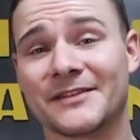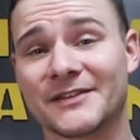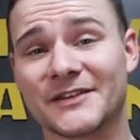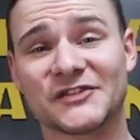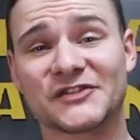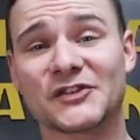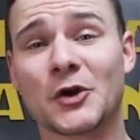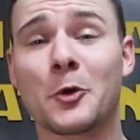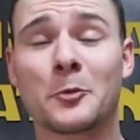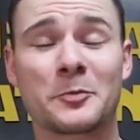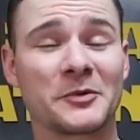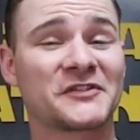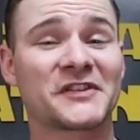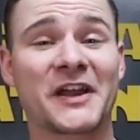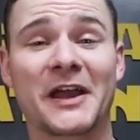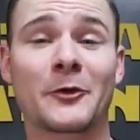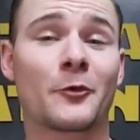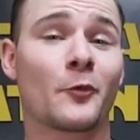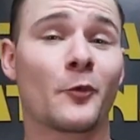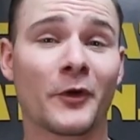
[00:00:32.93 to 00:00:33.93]
the scope is
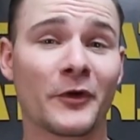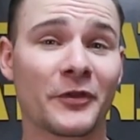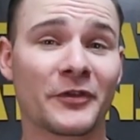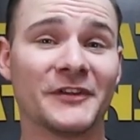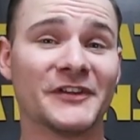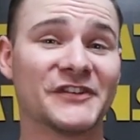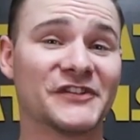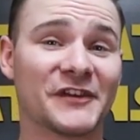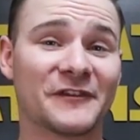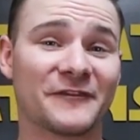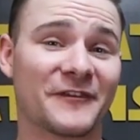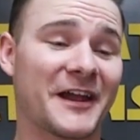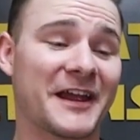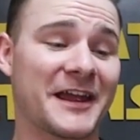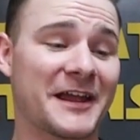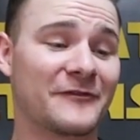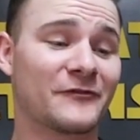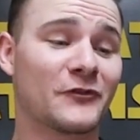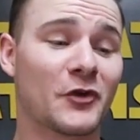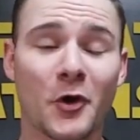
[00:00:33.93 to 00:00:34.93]
kind of worthless if I
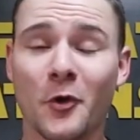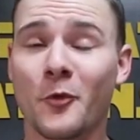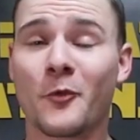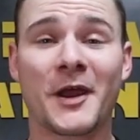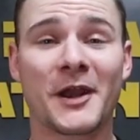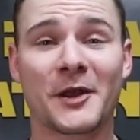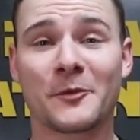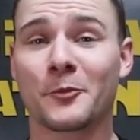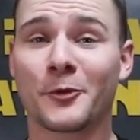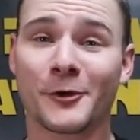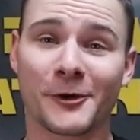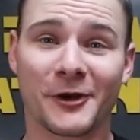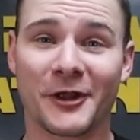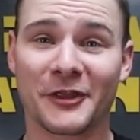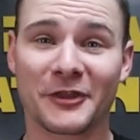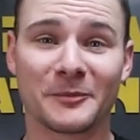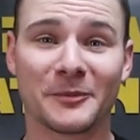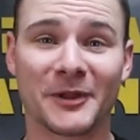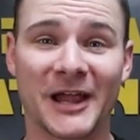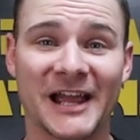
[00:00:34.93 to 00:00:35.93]
have no way to put it
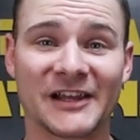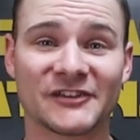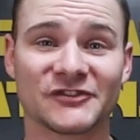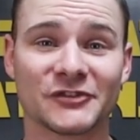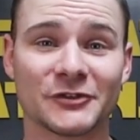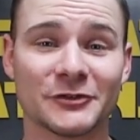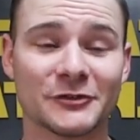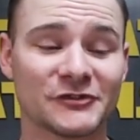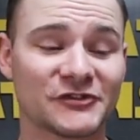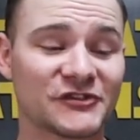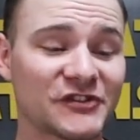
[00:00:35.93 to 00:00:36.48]
on the blaster.